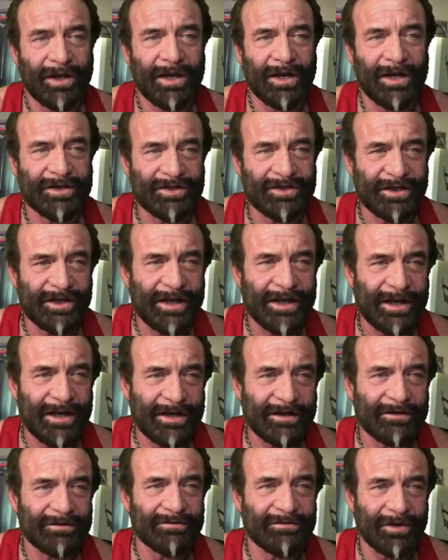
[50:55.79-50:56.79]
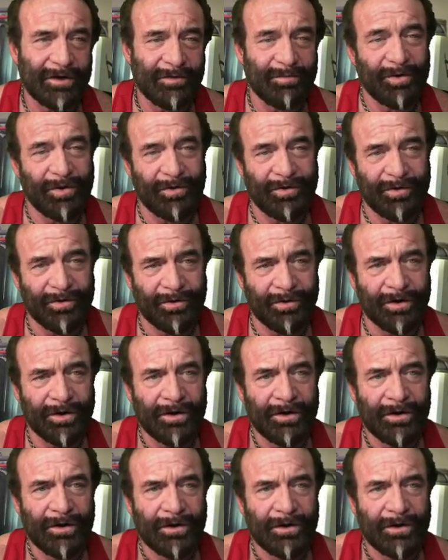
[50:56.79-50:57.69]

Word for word: IG at Red Pill Thor,